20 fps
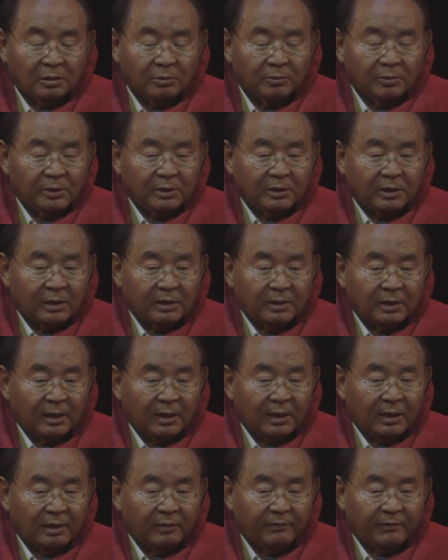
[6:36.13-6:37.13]
we can
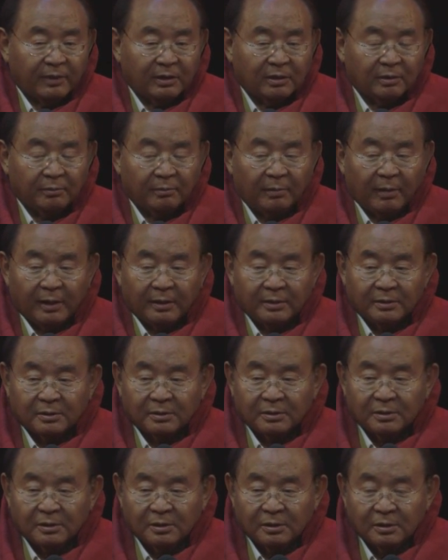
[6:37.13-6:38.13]
elevate our mind
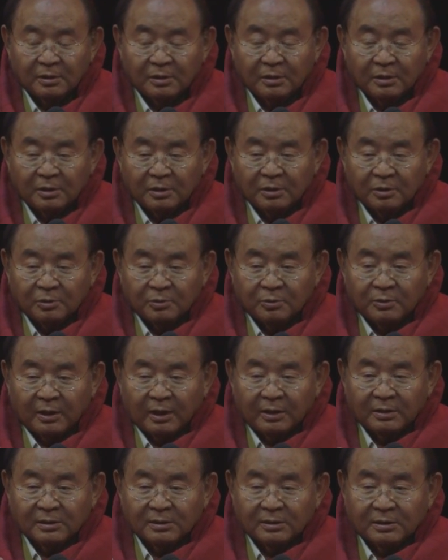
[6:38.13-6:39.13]
to
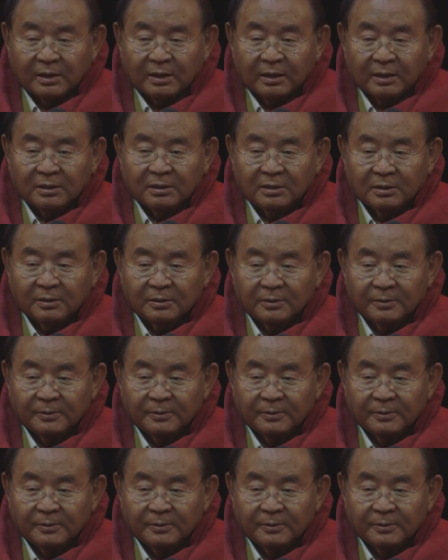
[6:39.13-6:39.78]
that state